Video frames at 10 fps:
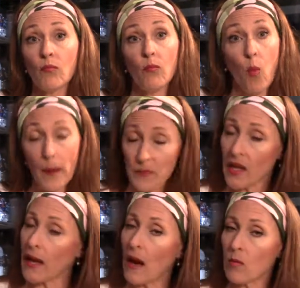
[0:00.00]
wipe
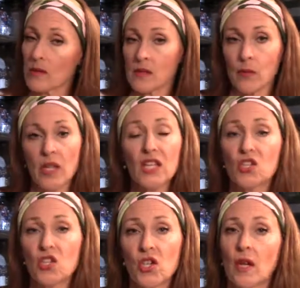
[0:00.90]
that out with some
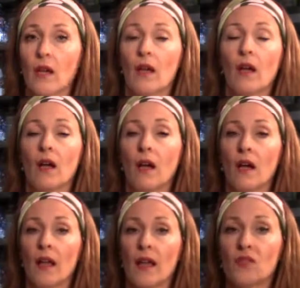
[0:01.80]
bleach
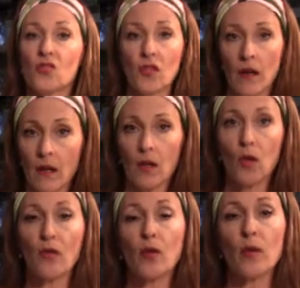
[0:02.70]
and start all
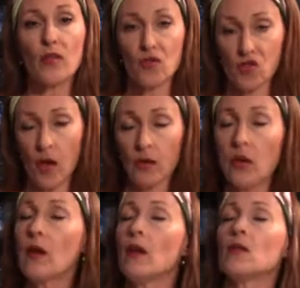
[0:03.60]
over with your salt.
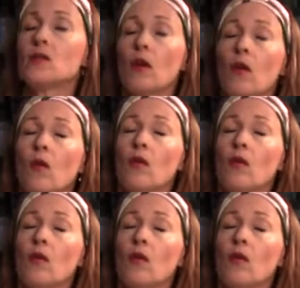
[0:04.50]
So